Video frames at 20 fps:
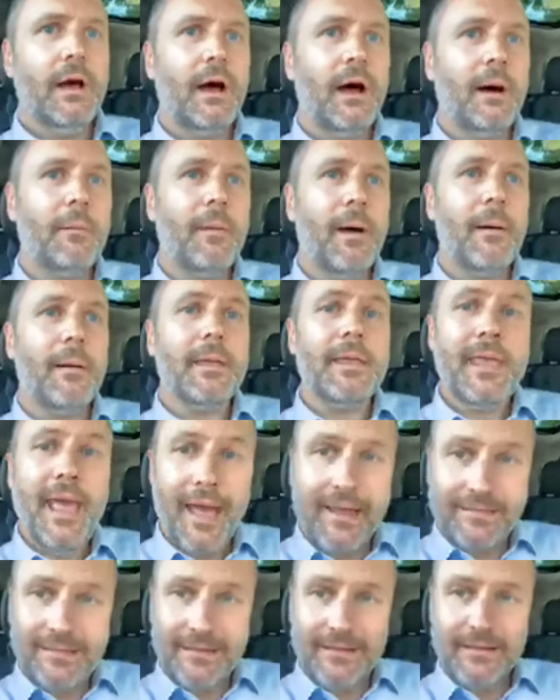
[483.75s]
Um,
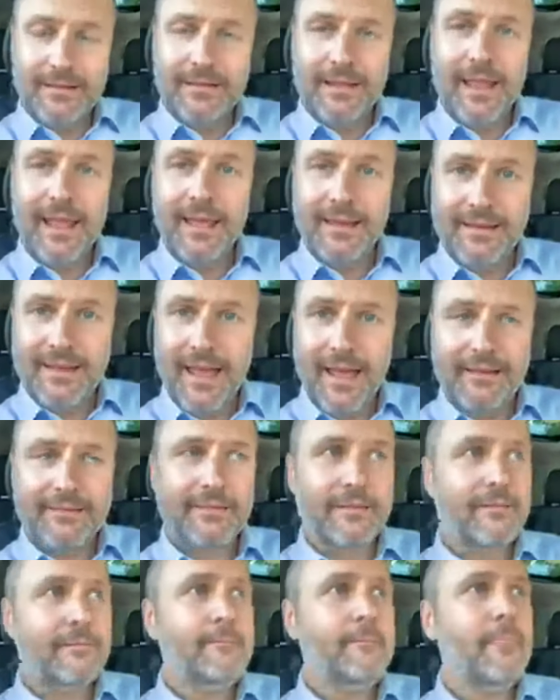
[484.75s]
yet, and yet,
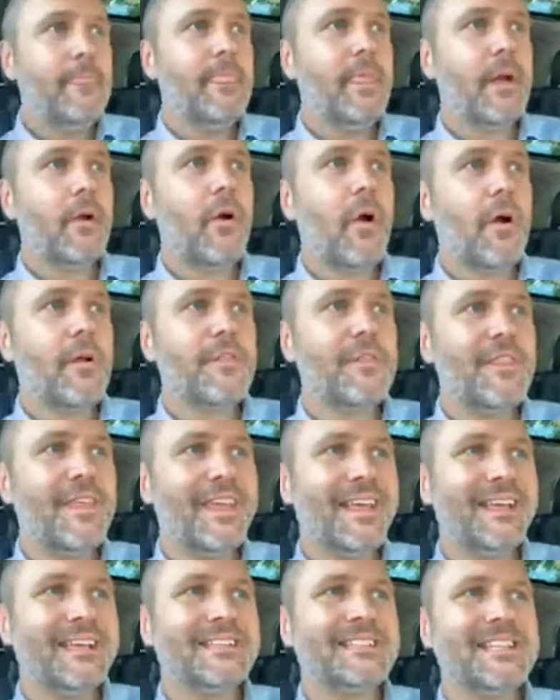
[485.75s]
there are
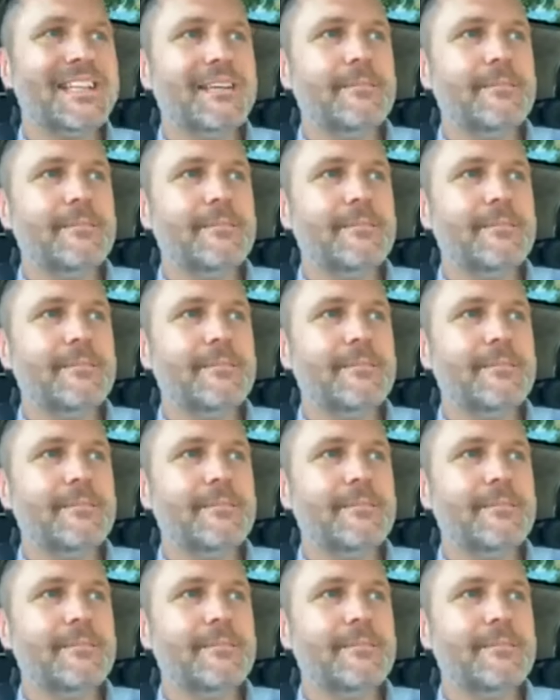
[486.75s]
things